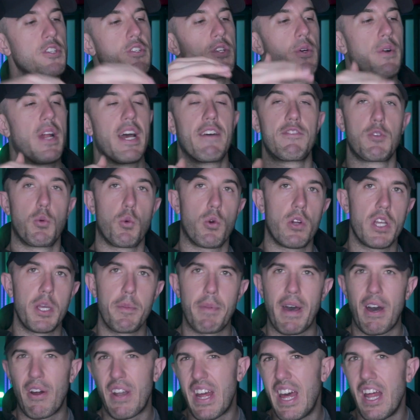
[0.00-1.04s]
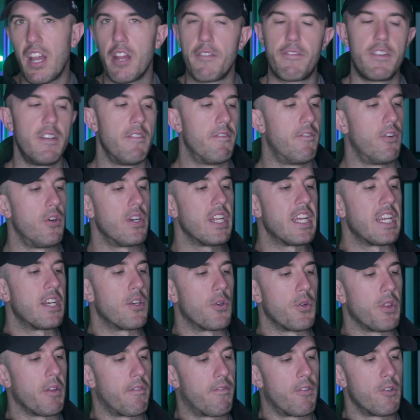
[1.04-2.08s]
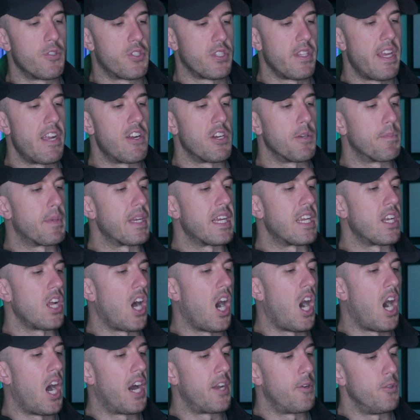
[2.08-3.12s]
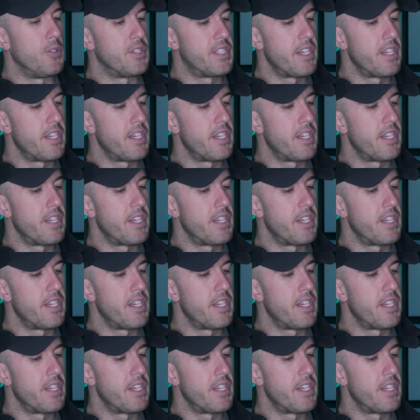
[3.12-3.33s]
You don't have to worry about elephant footing or the first layer being odd or